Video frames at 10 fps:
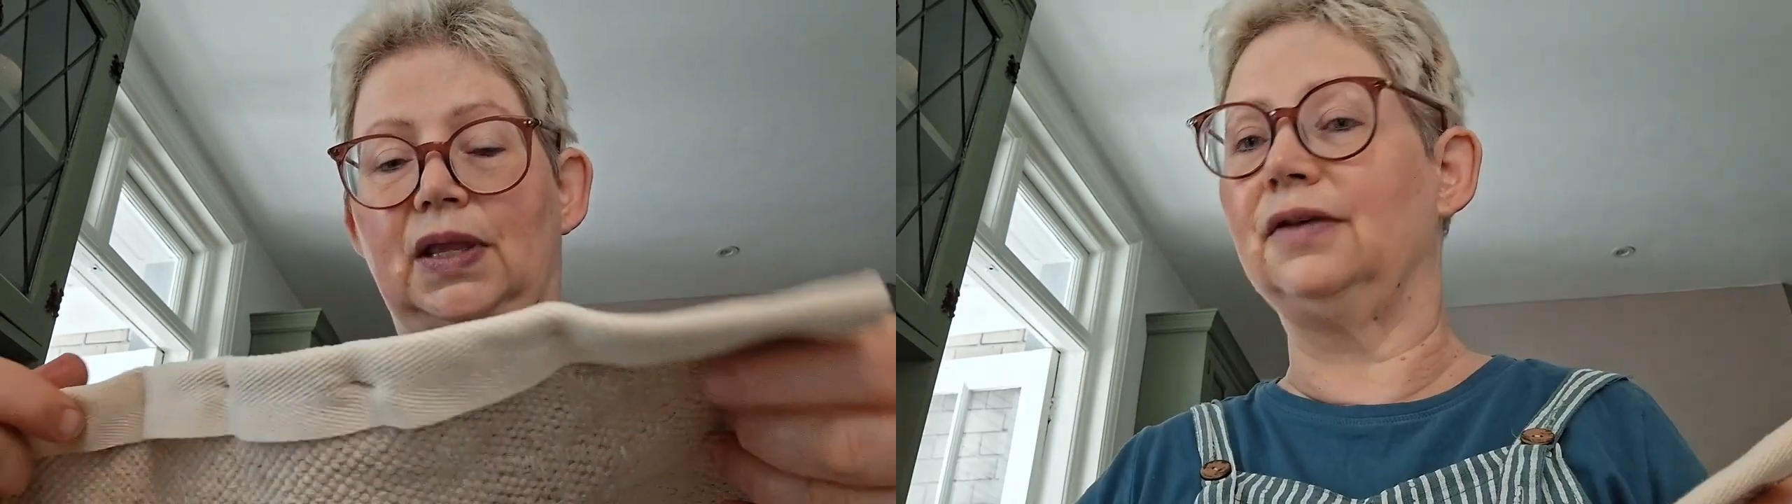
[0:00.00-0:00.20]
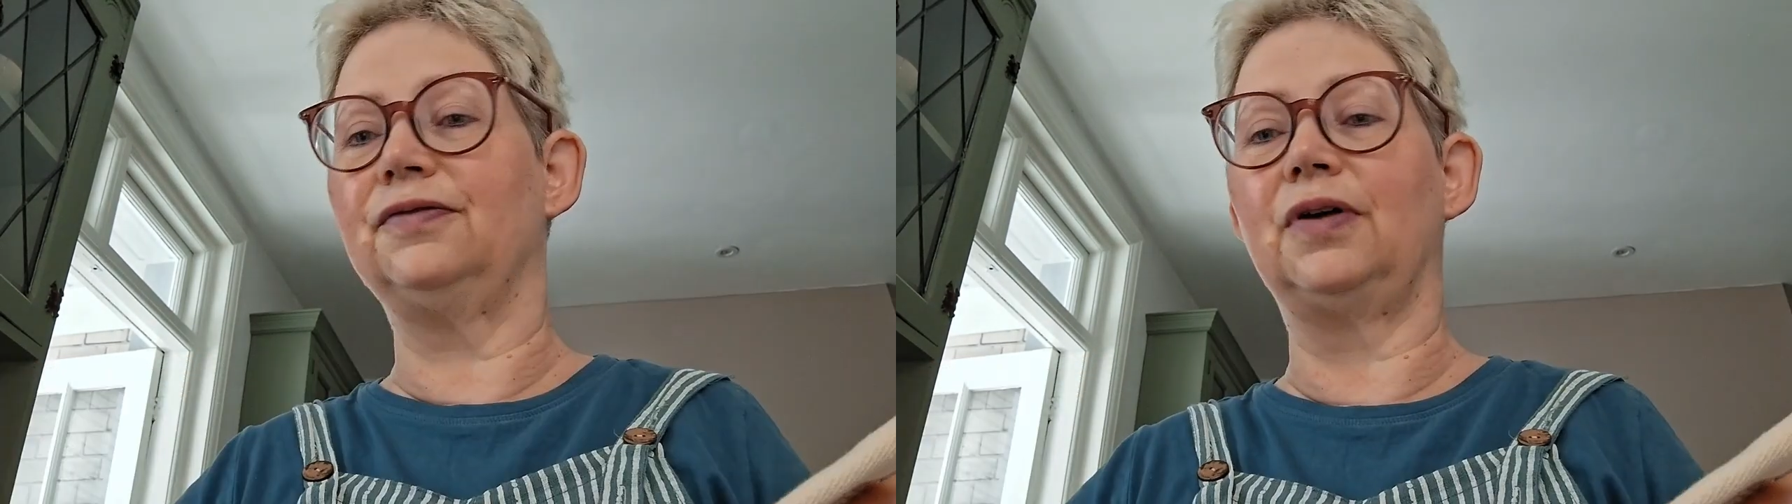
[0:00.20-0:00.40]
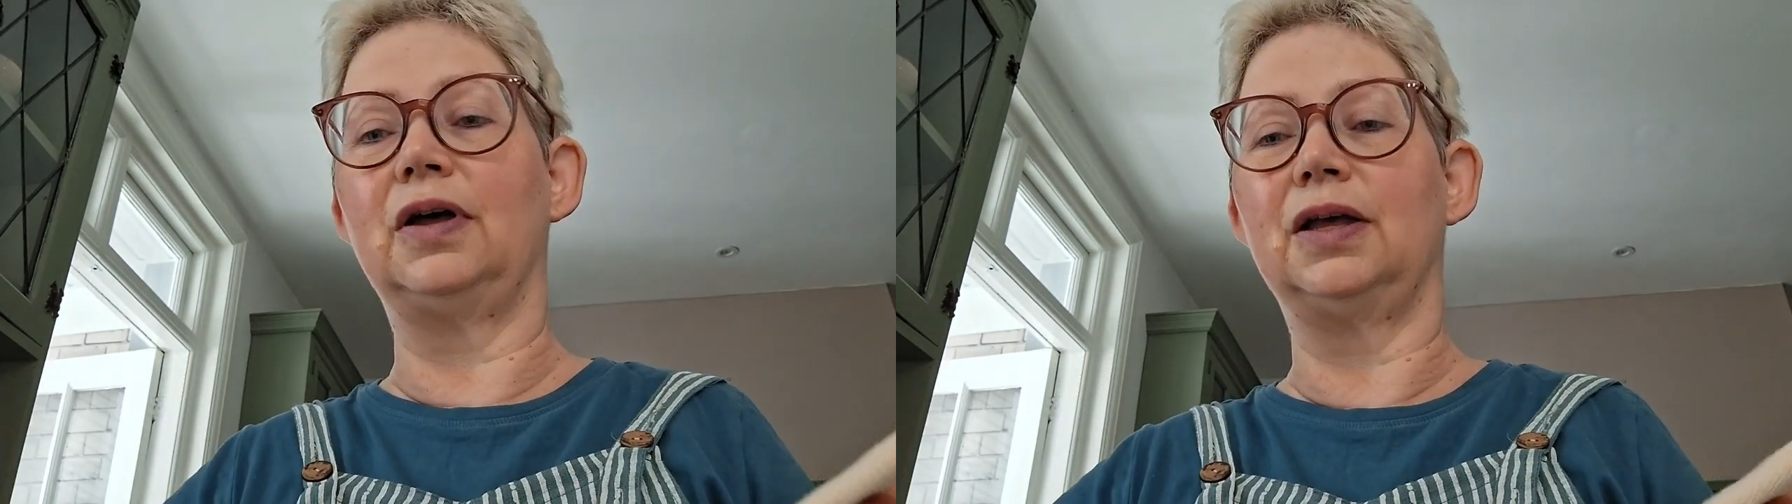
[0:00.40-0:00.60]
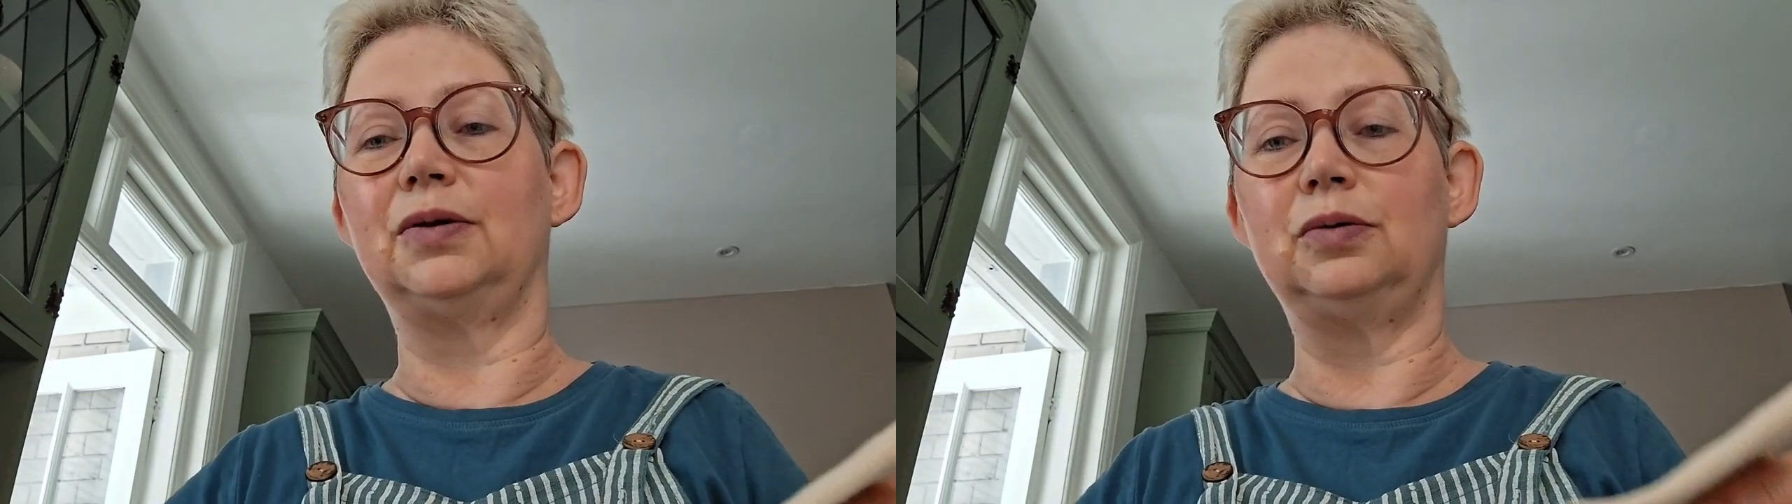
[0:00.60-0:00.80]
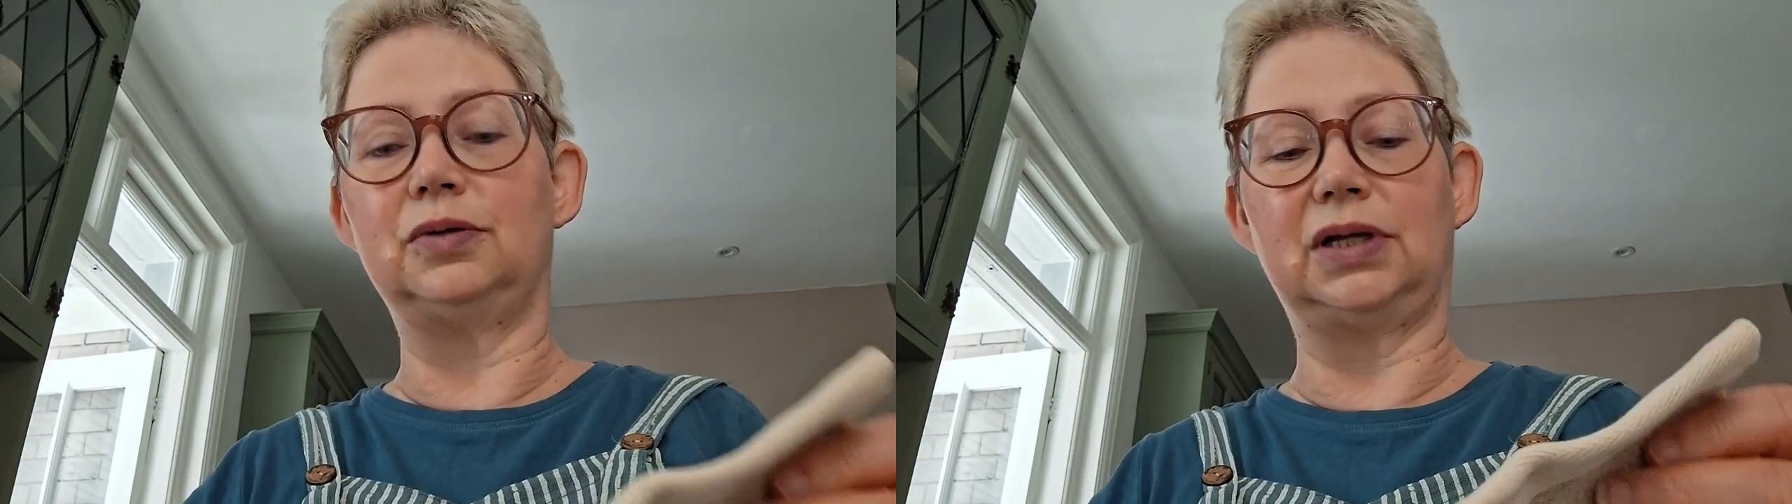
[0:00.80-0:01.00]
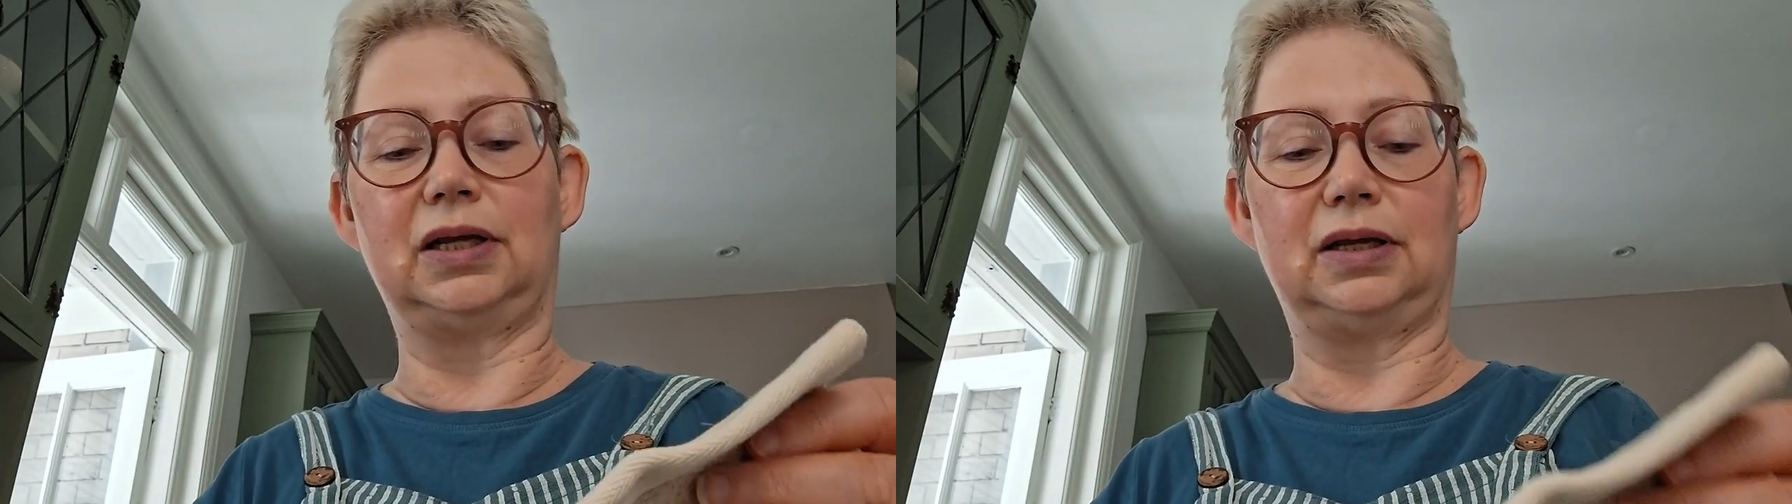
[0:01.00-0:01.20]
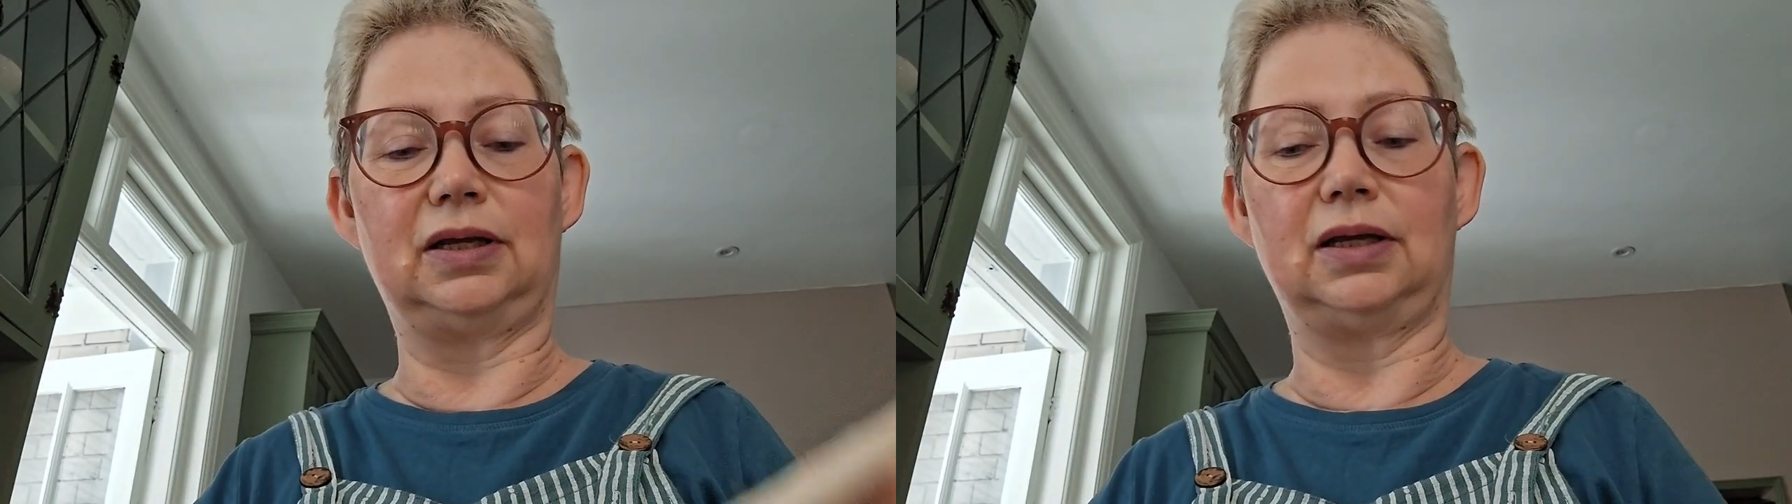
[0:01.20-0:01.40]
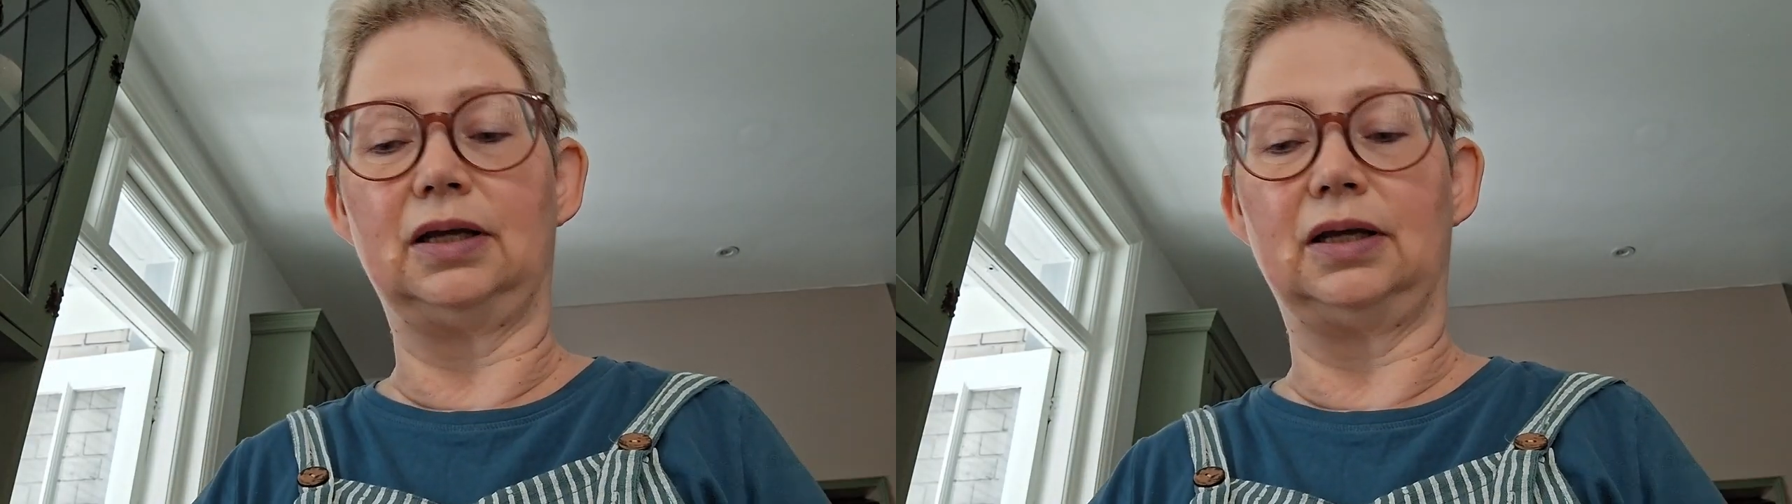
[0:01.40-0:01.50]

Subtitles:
If I order